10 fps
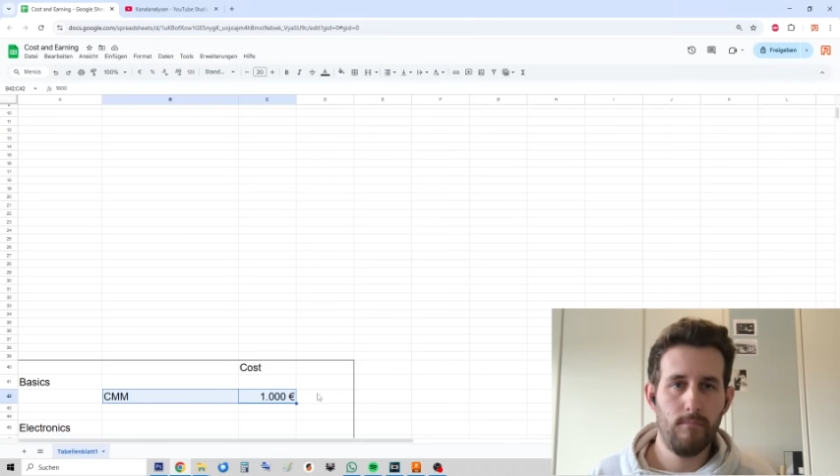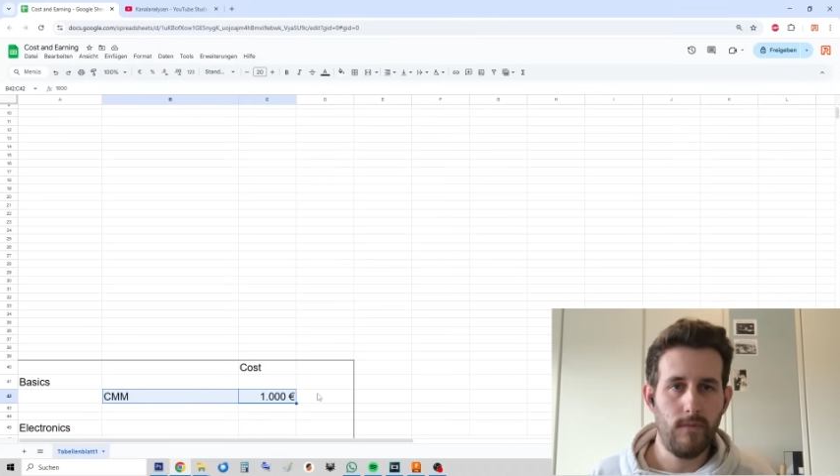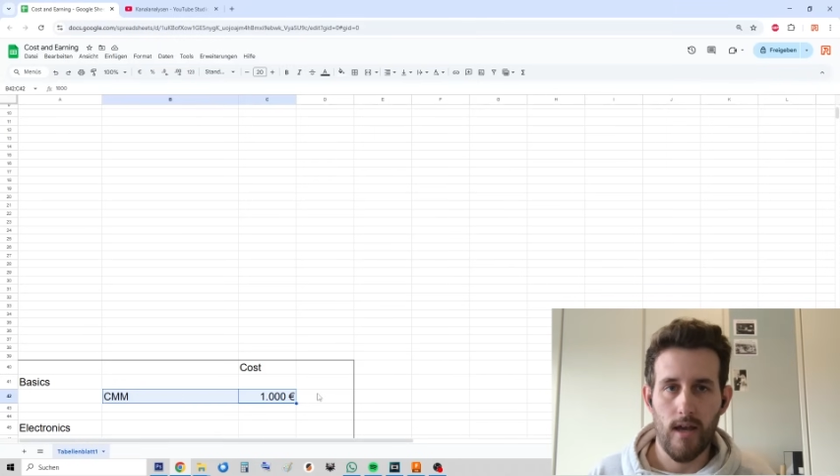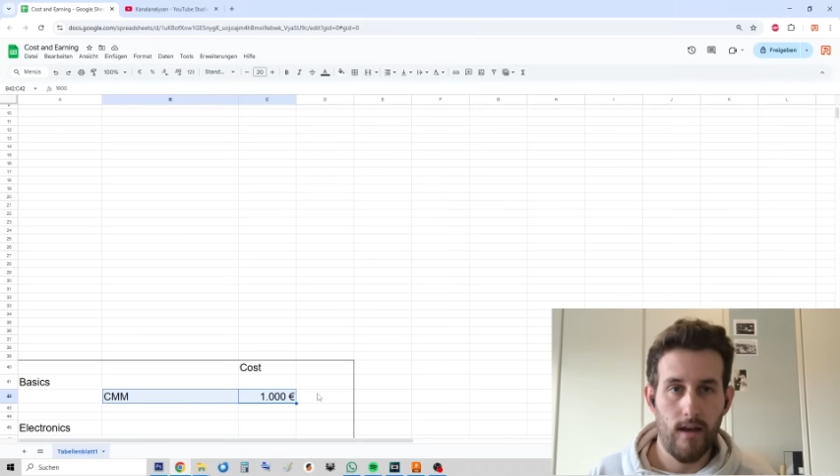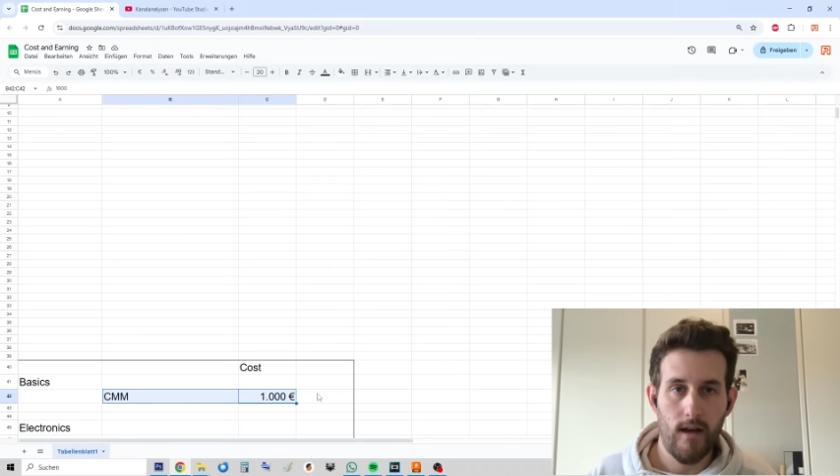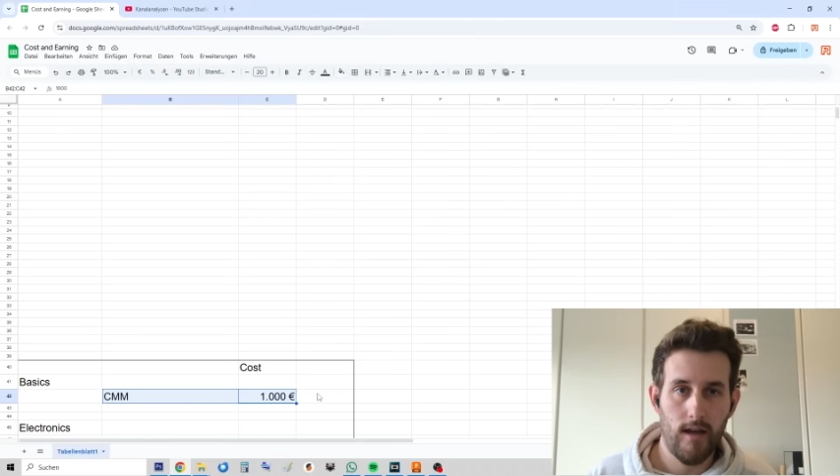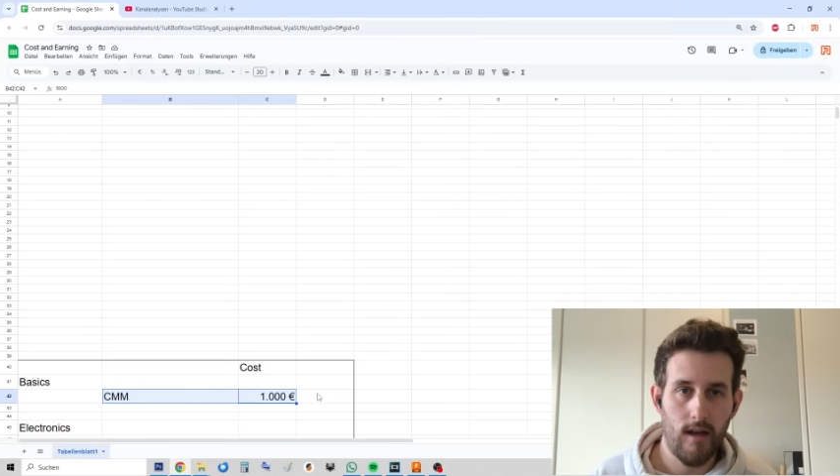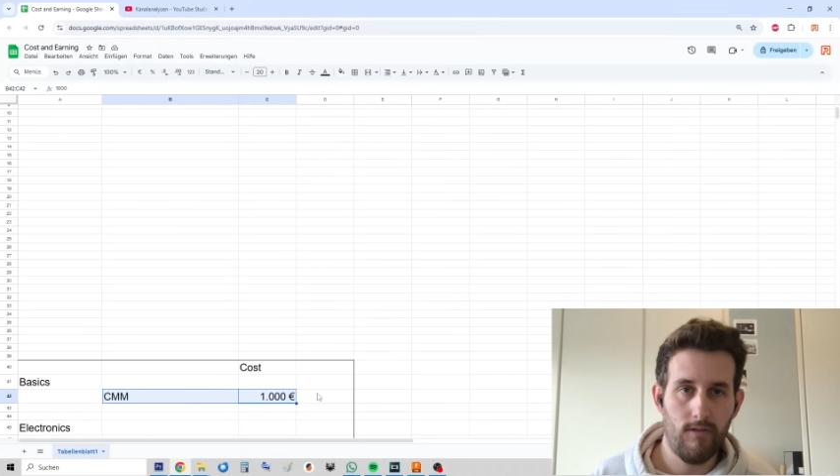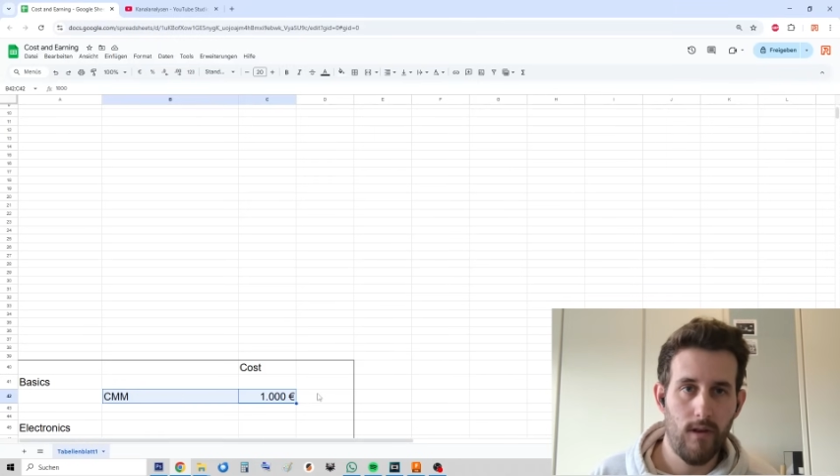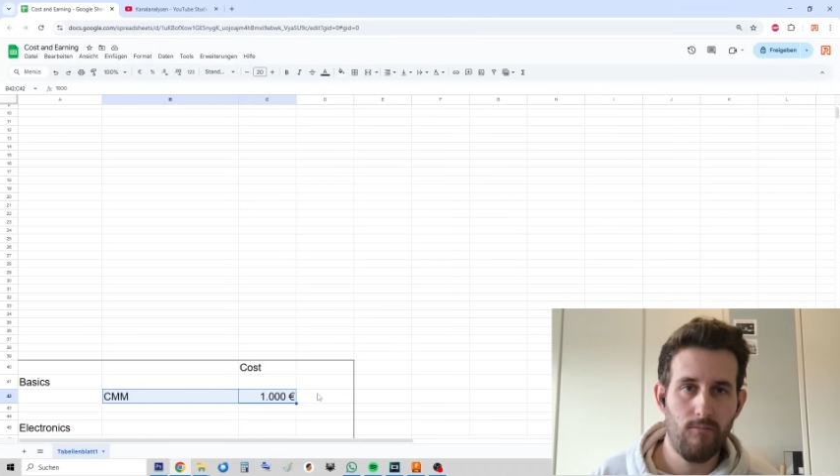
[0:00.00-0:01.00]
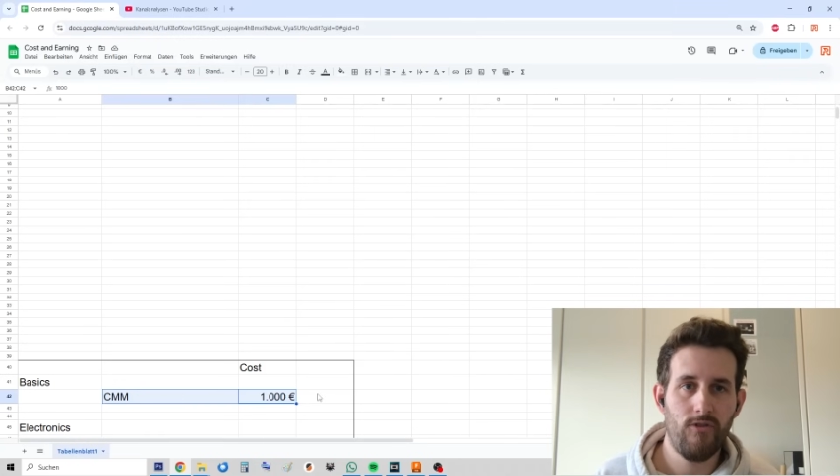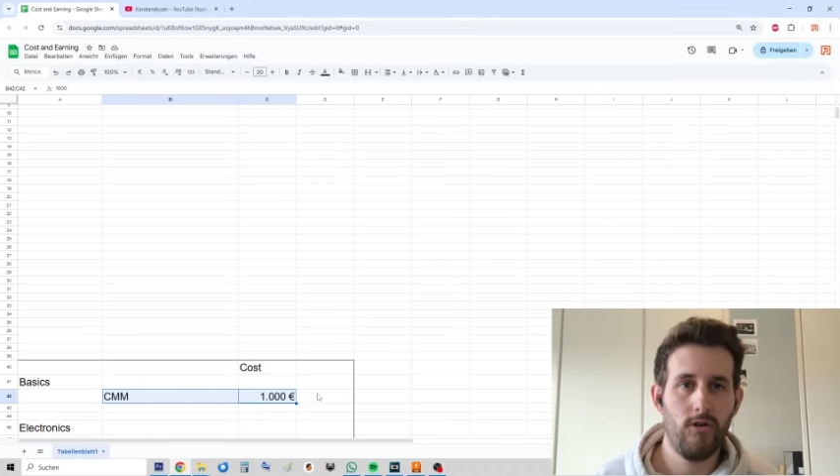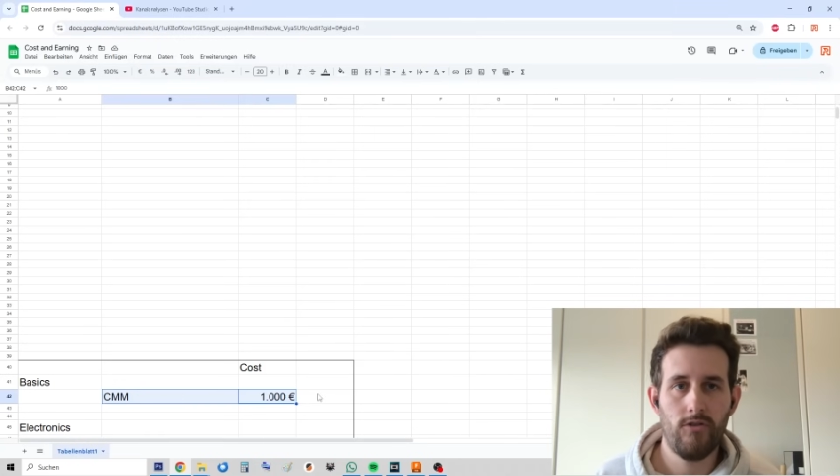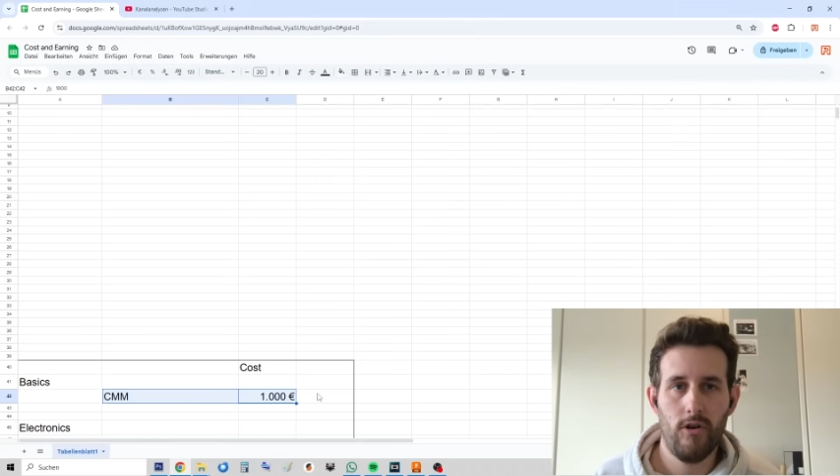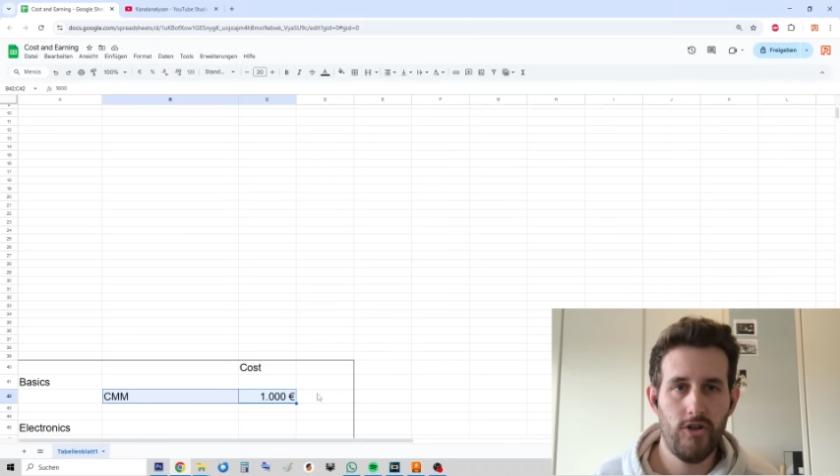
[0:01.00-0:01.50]
yeah, I got them
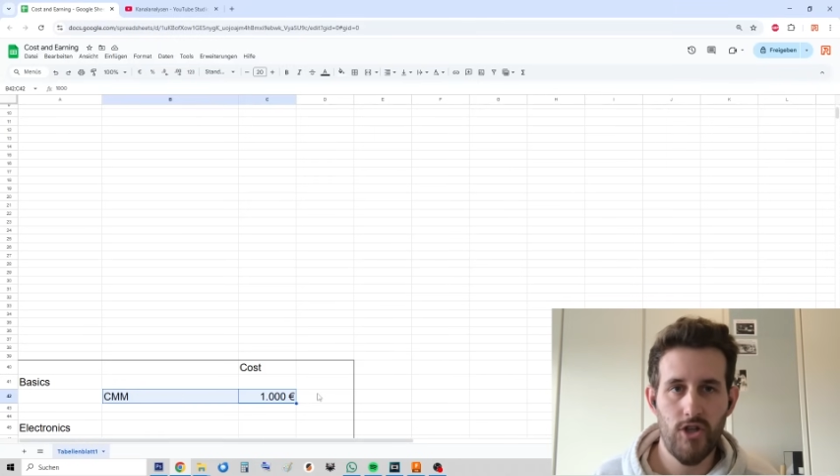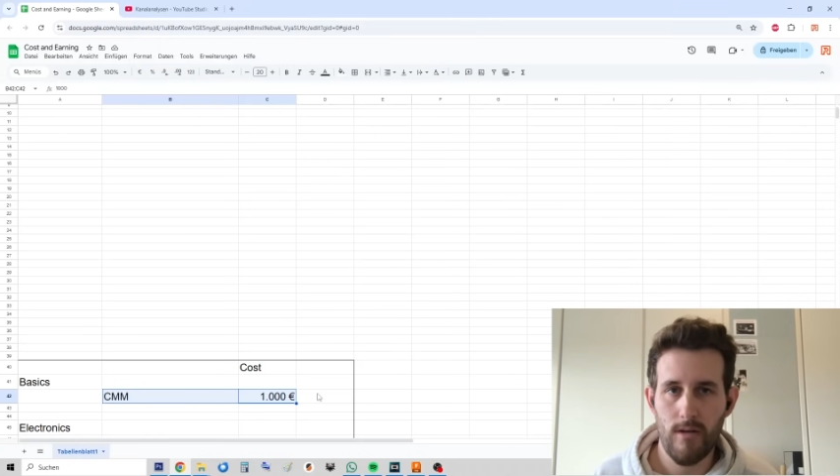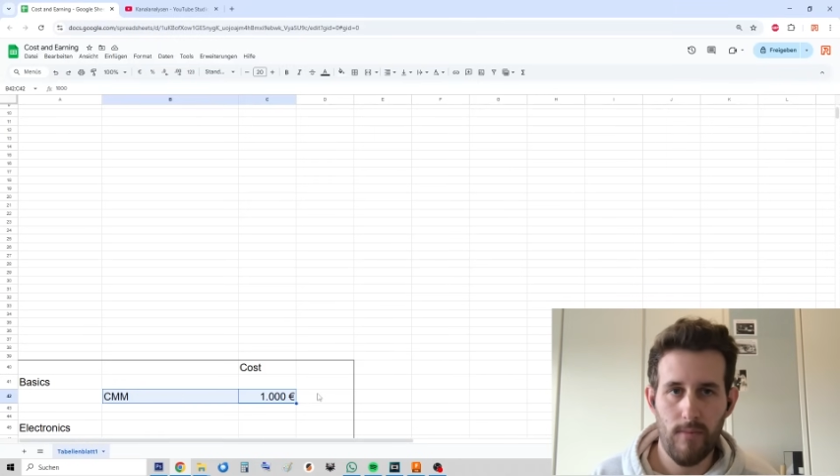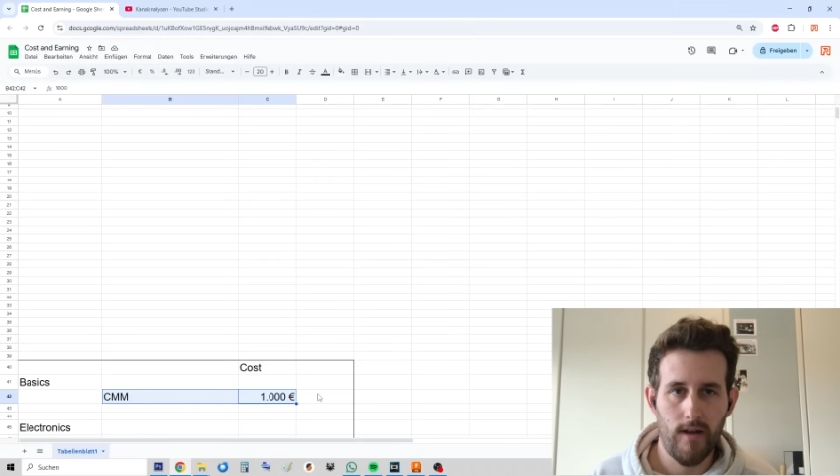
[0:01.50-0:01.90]
for dirt cheap,